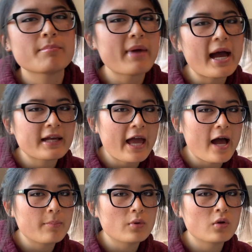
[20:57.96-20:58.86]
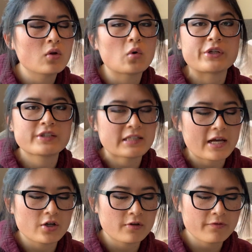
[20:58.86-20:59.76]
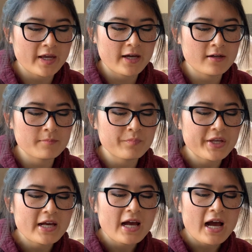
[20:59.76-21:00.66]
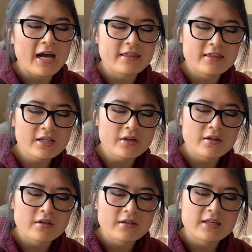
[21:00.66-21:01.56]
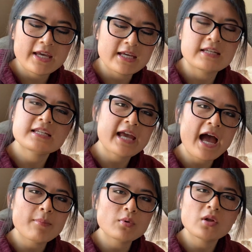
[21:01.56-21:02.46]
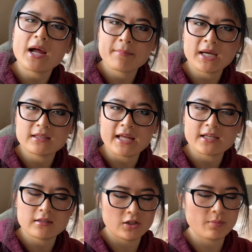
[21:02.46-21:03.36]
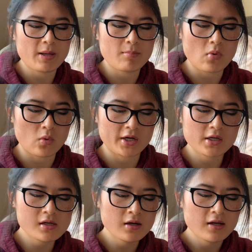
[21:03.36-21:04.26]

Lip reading: Mac apple or cider fan. I think candy apple I might like a little bit more.